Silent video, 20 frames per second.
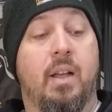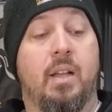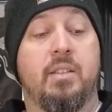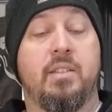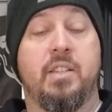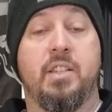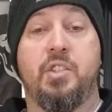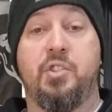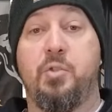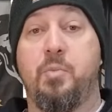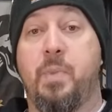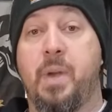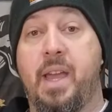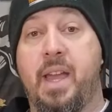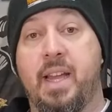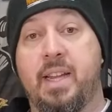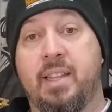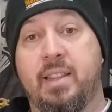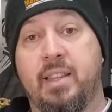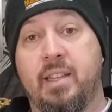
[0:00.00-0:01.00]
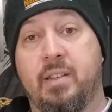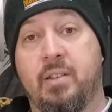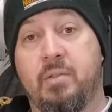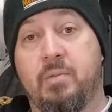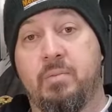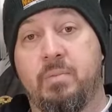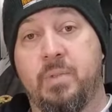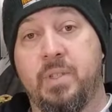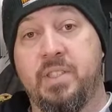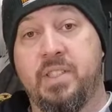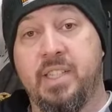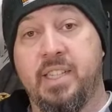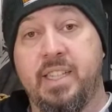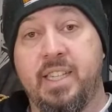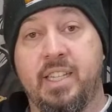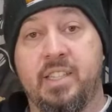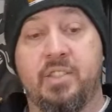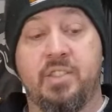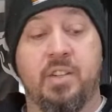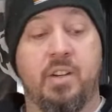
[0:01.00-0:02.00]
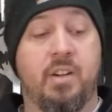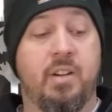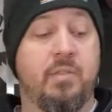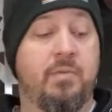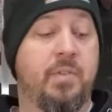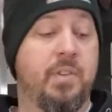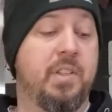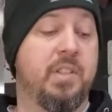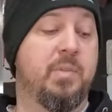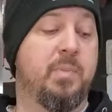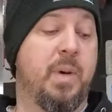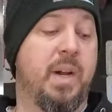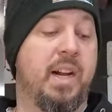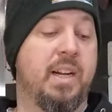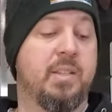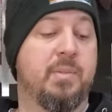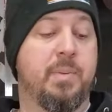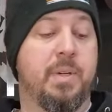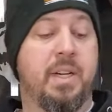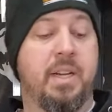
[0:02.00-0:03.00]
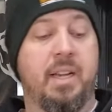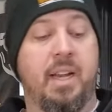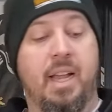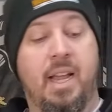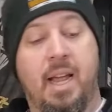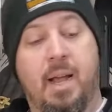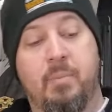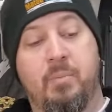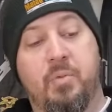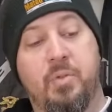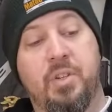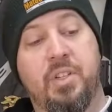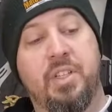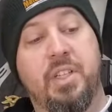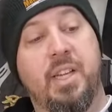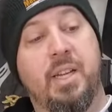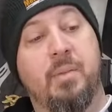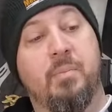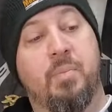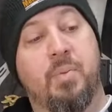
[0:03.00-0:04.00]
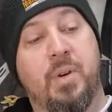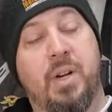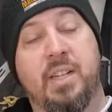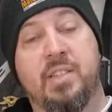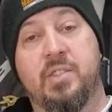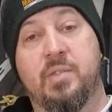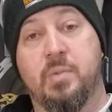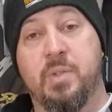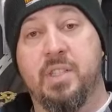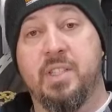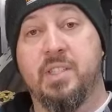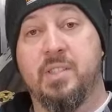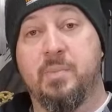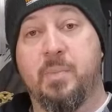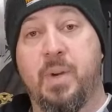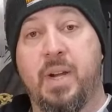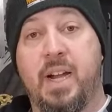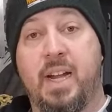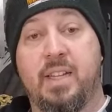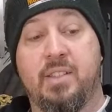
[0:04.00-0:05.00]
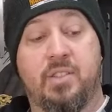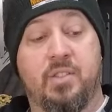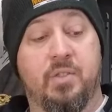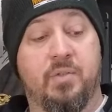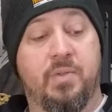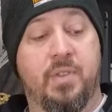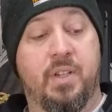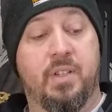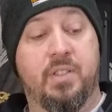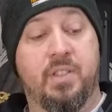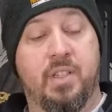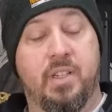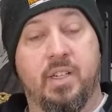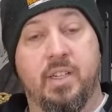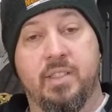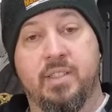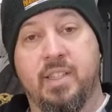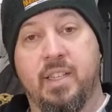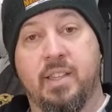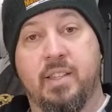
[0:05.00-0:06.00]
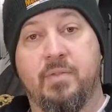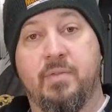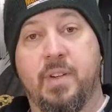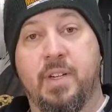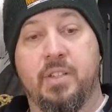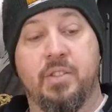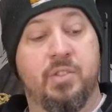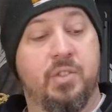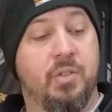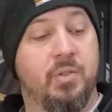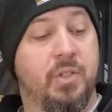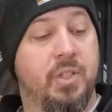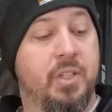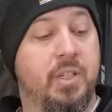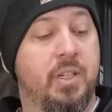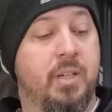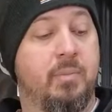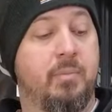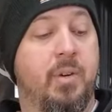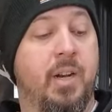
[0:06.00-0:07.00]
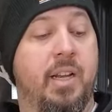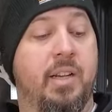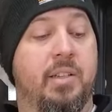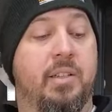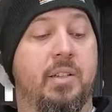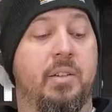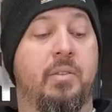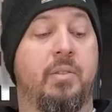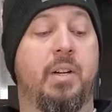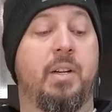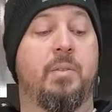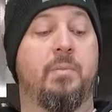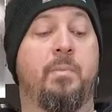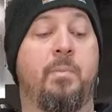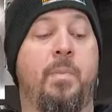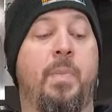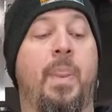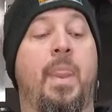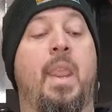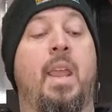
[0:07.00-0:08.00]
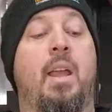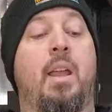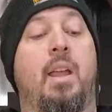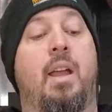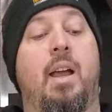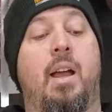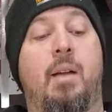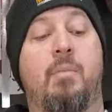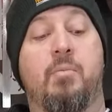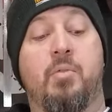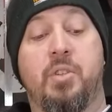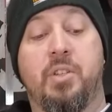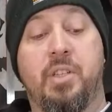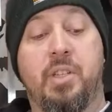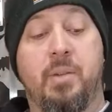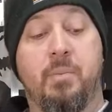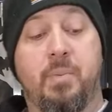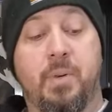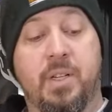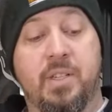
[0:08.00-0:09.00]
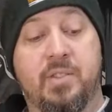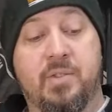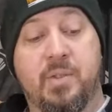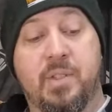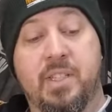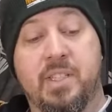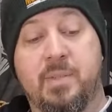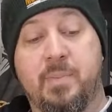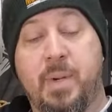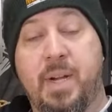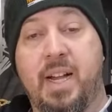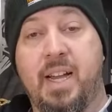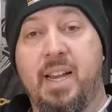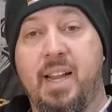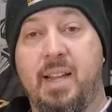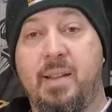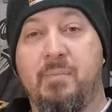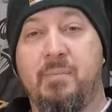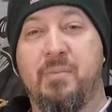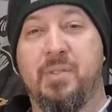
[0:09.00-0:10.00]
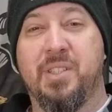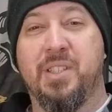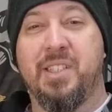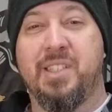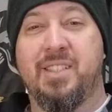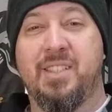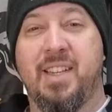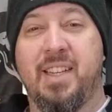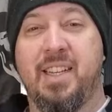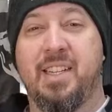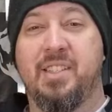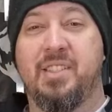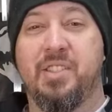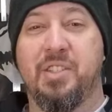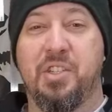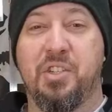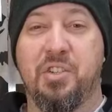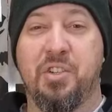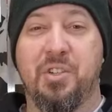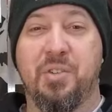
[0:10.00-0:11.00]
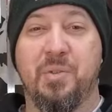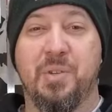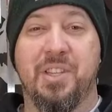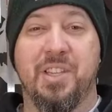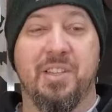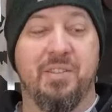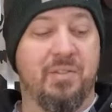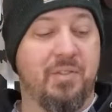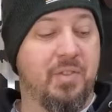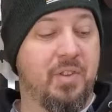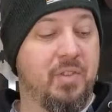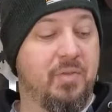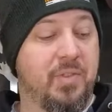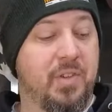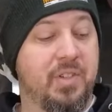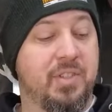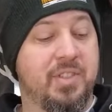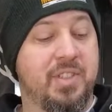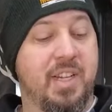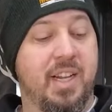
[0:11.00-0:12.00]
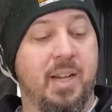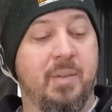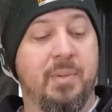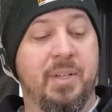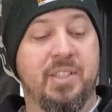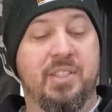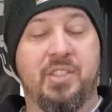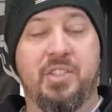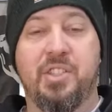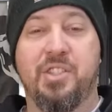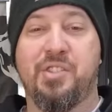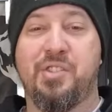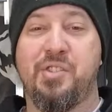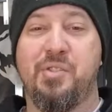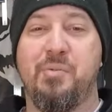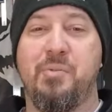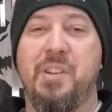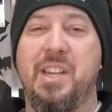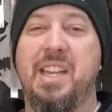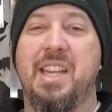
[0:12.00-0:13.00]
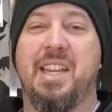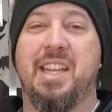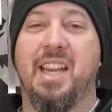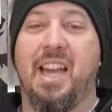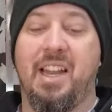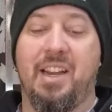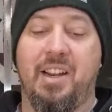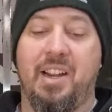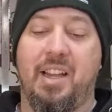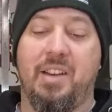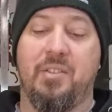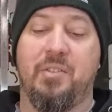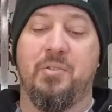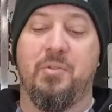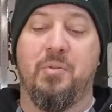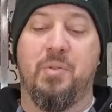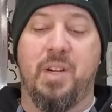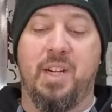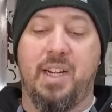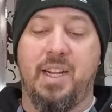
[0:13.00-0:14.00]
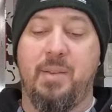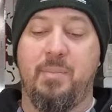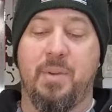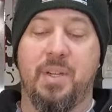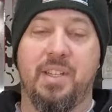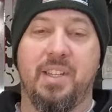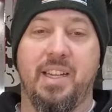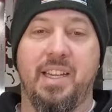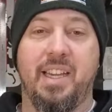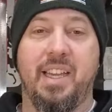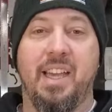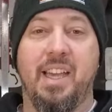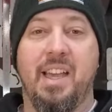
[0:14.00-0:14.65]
Did you back the recent Kickstarter for this box pot? I'm really impressed with this pot so far. Sorry, it's got the Firestone in there. I'm rattling it around. I'm really impressed with this pot. I'm really excited to cook with it for the first time. It's just unique. I don't know why, but like